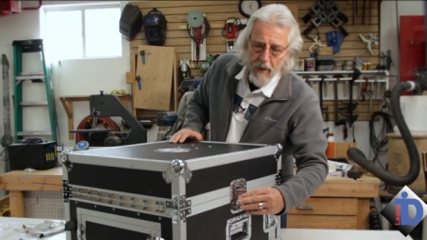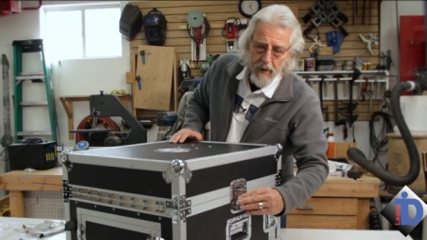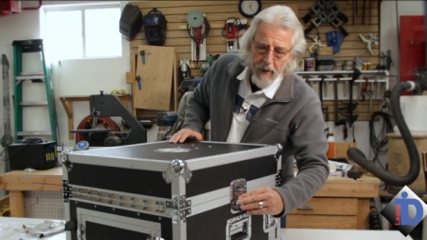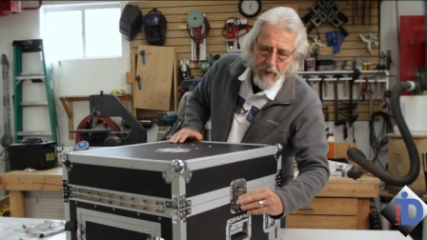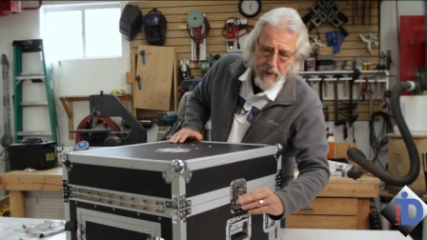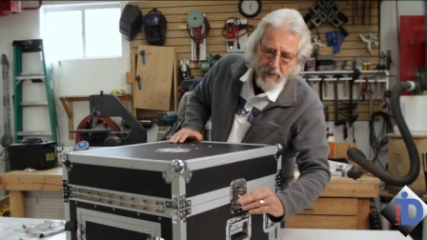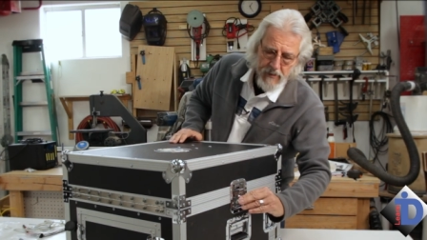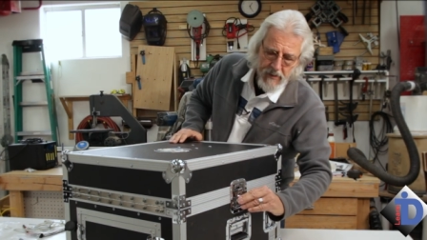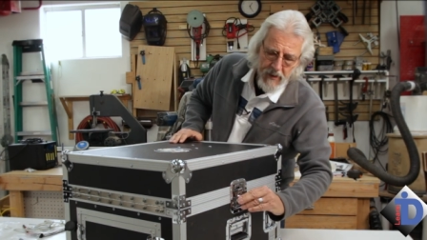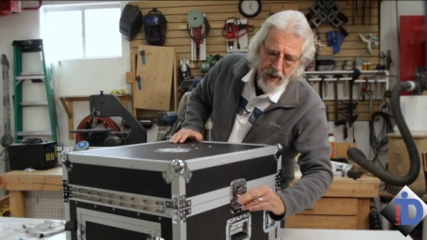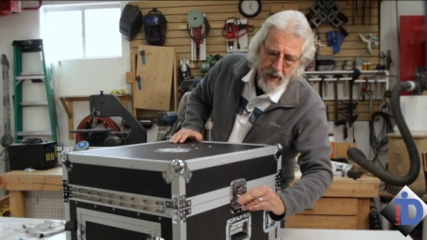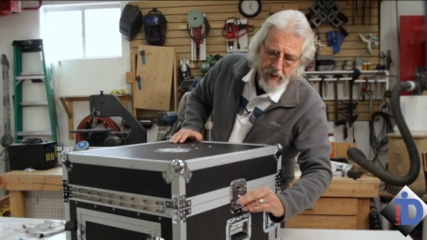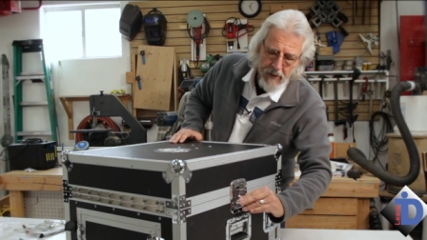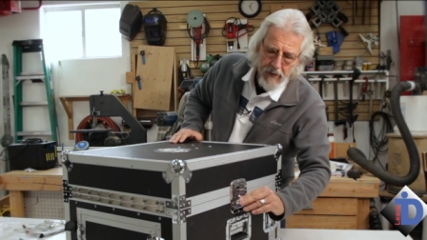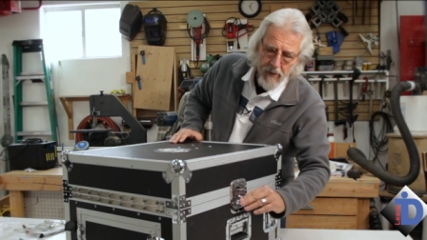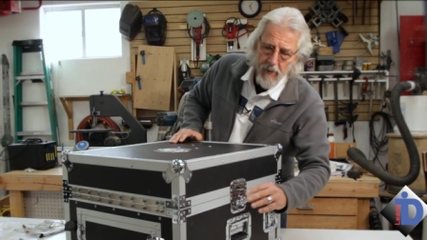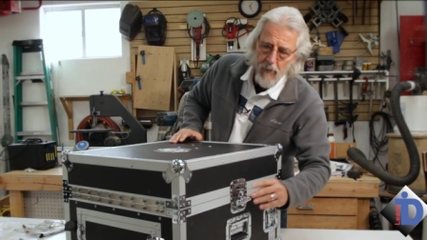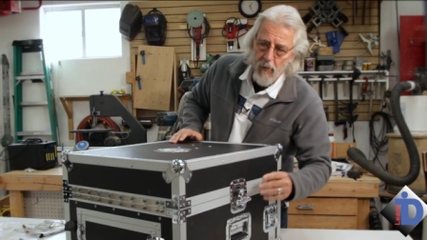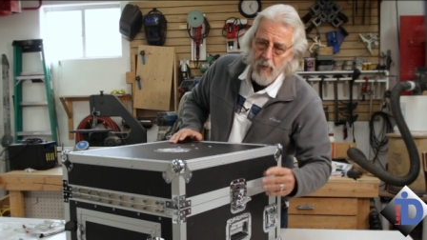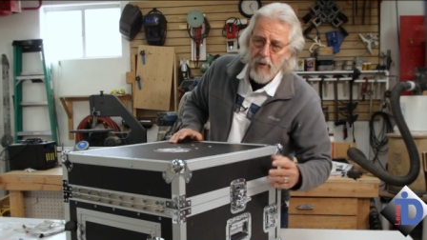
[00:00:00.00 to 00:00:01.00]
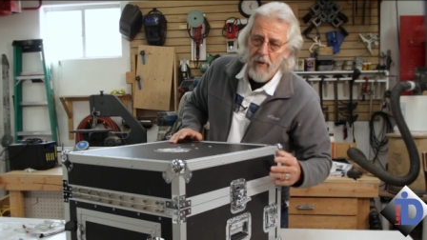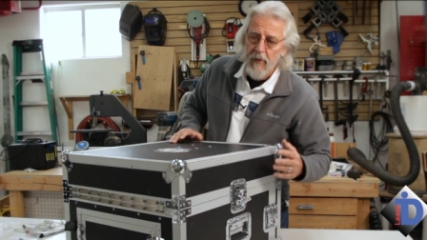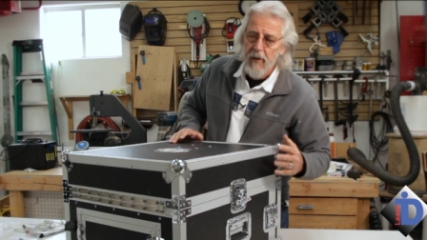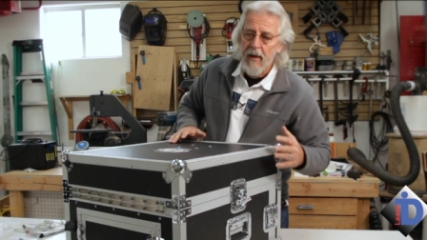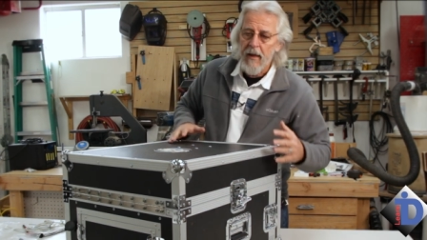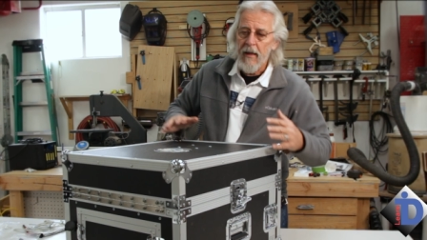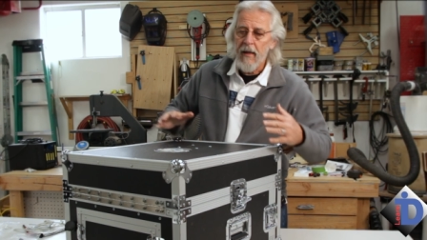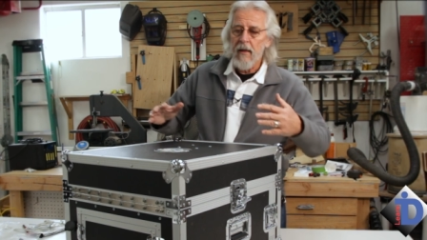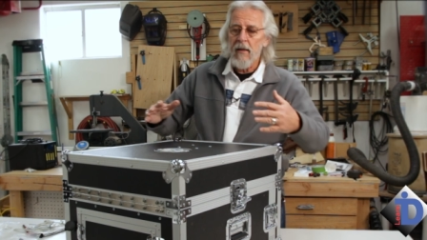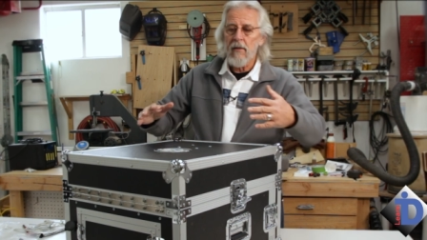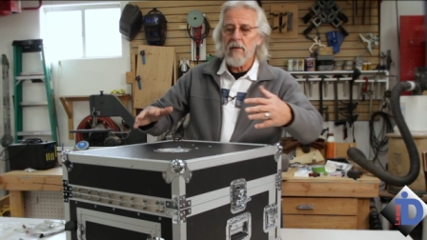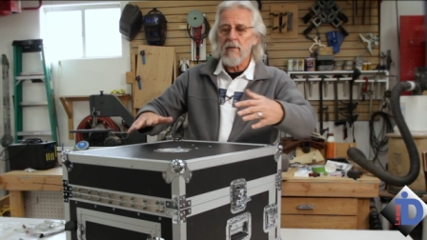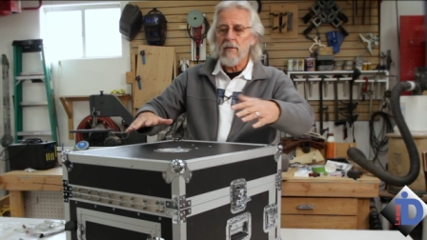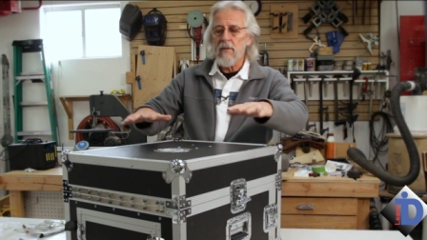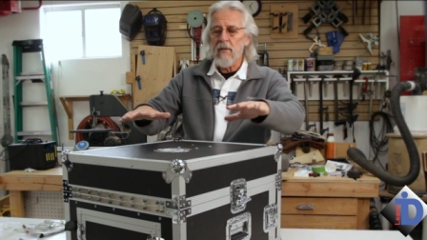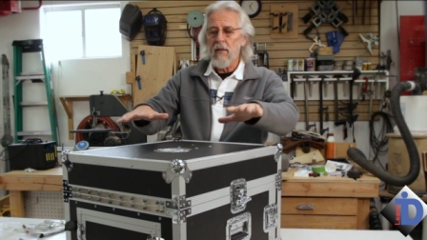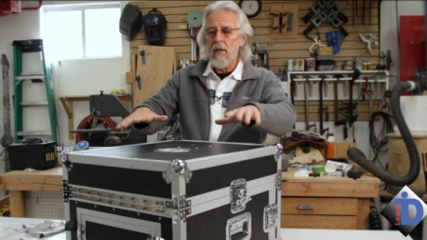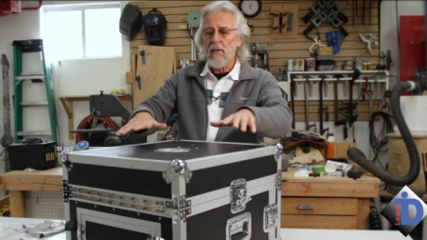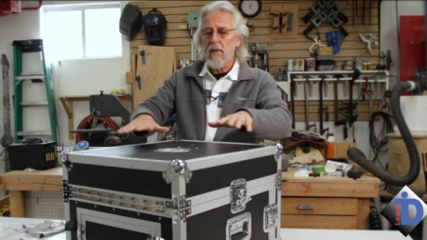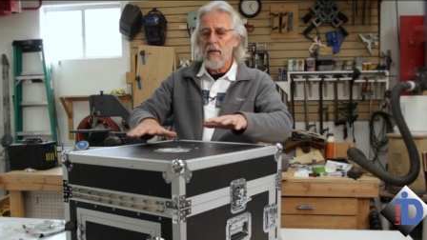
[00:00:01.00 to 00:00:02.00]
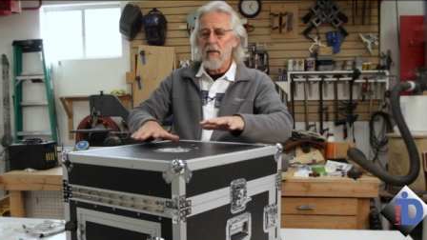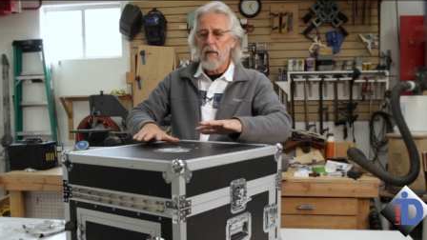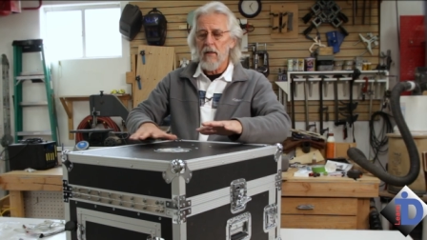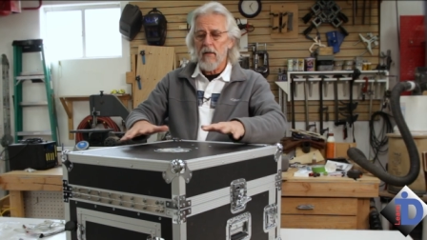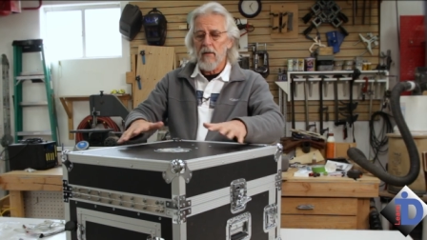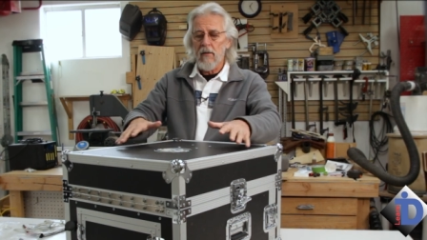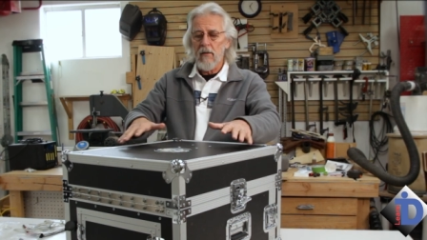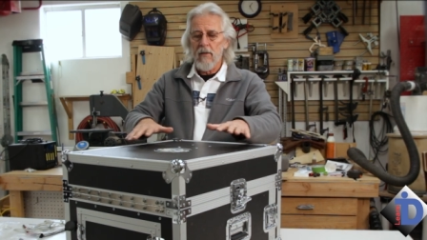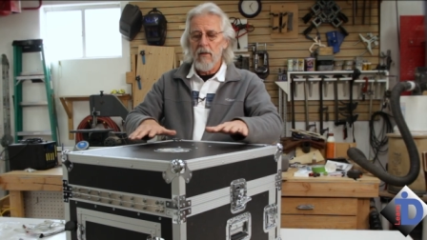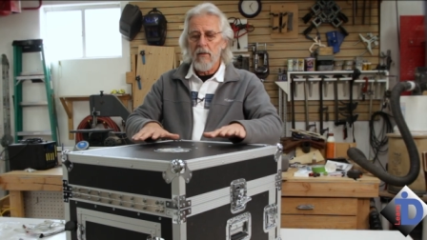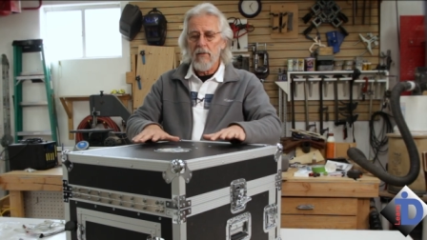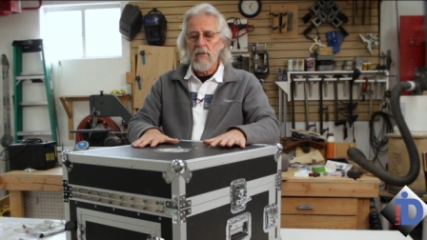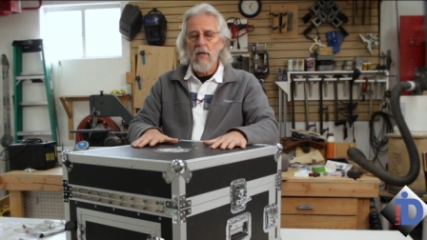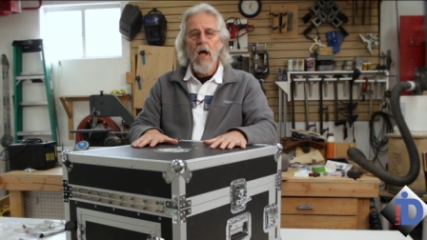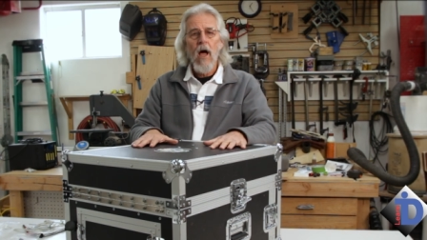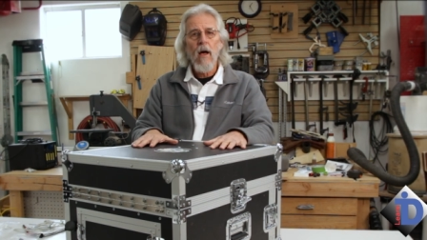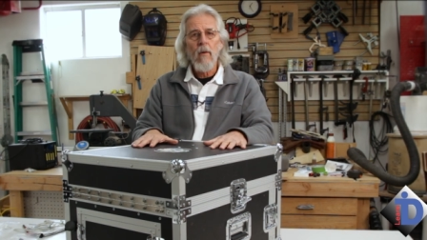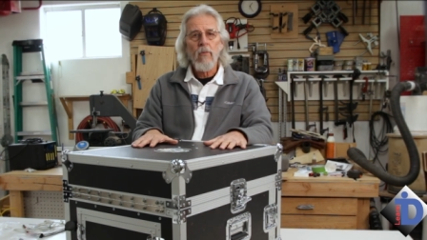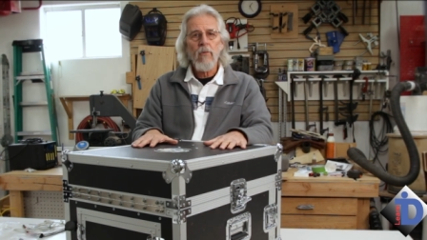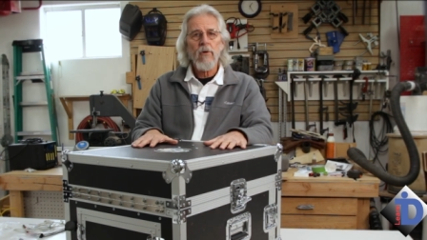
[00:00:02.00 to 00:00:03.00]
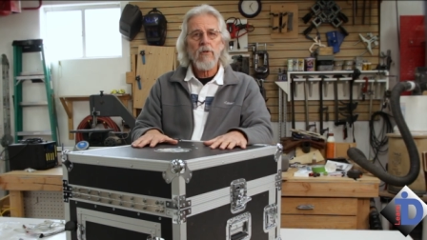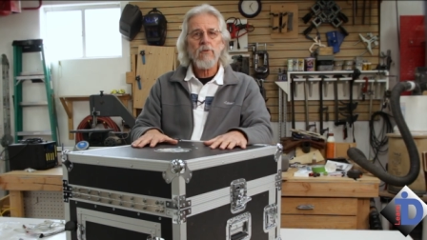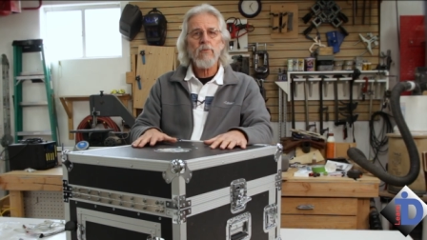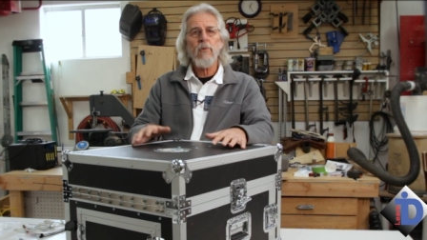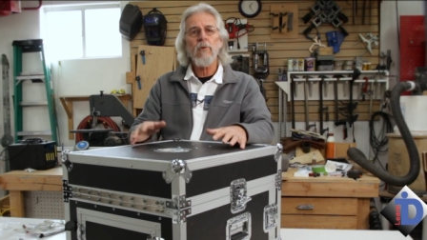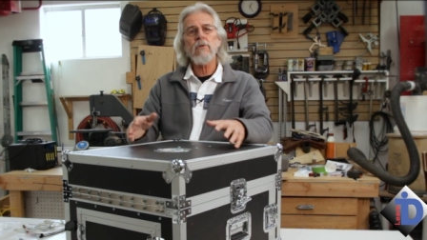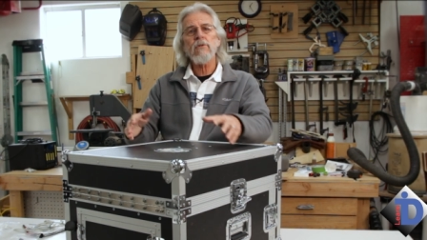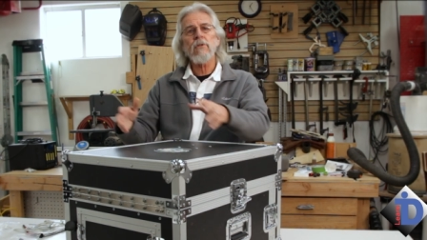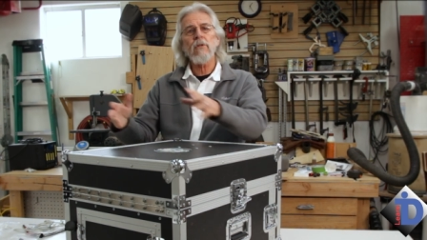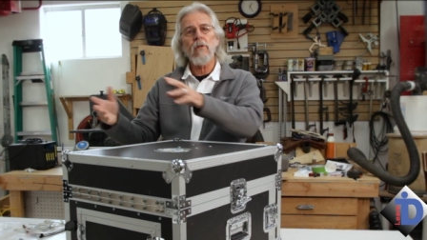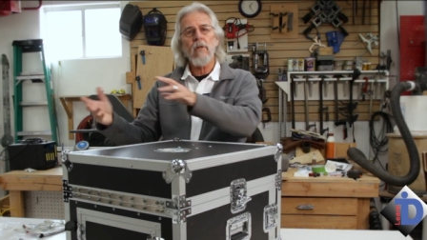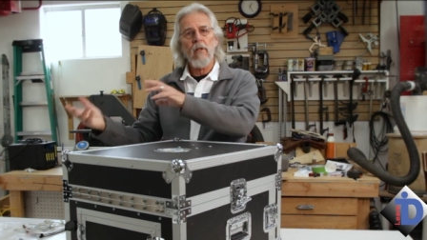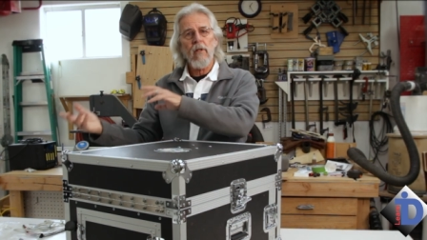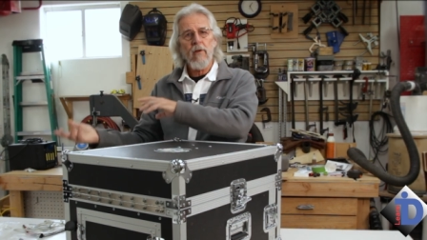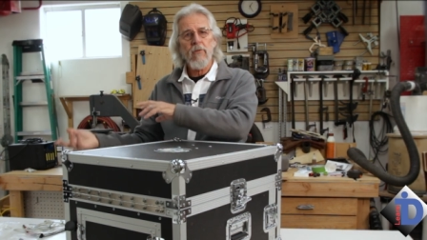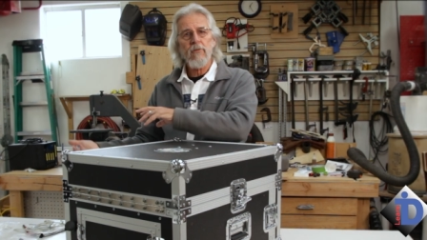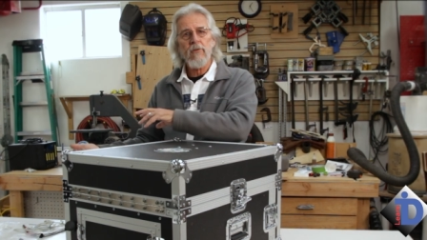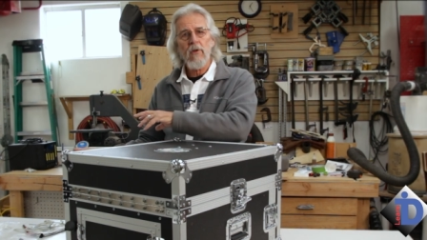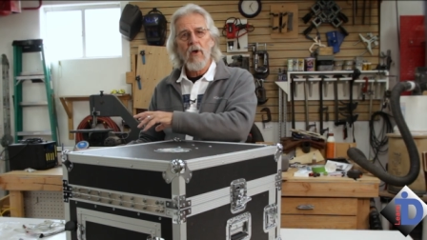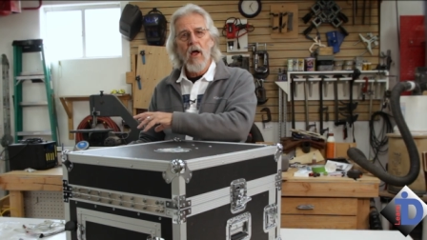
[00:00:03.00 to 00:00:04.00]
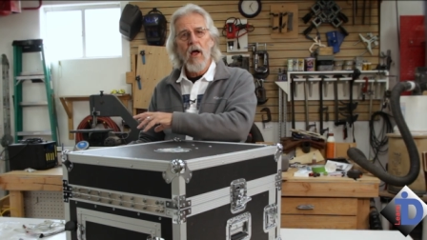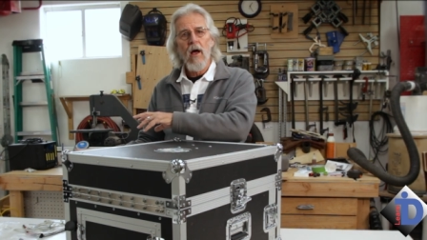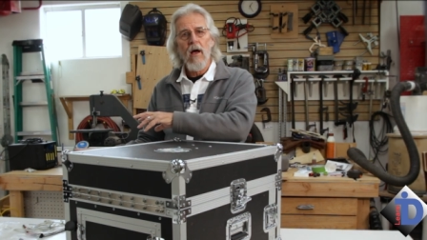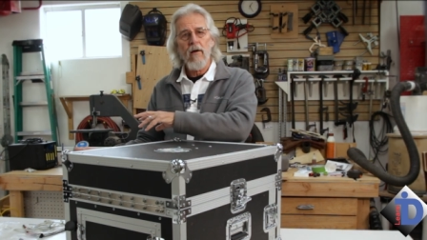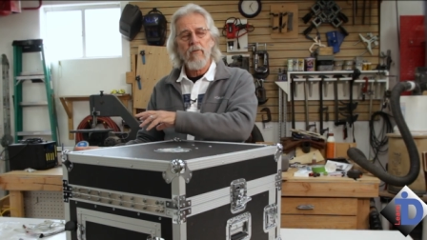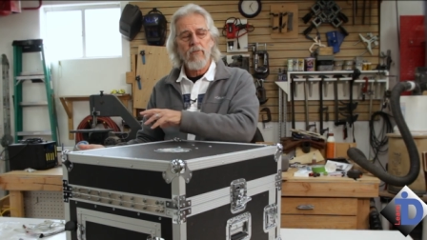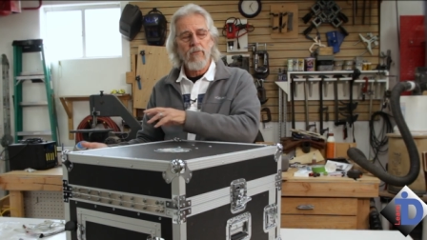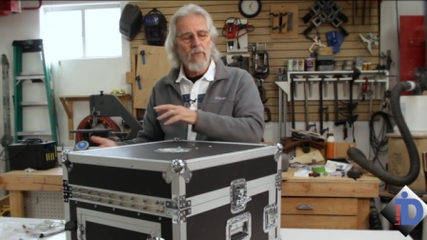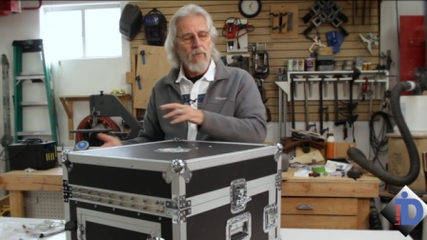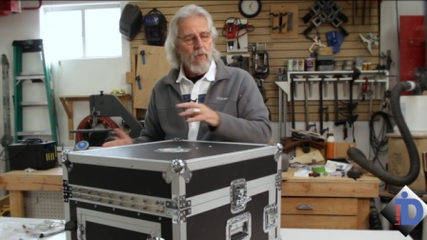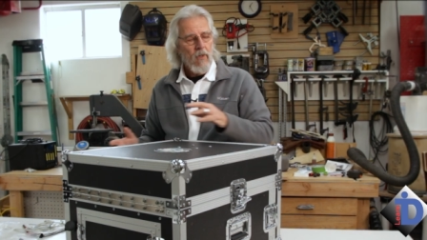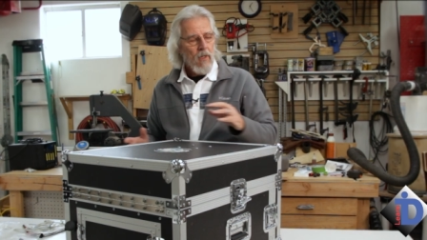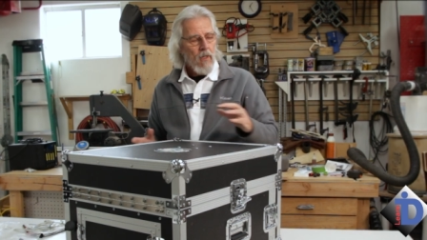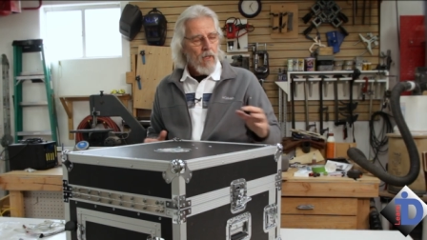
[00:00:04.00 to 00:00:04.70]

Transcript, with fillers: is that where the hinge, the, the, the top was supposed to lift off,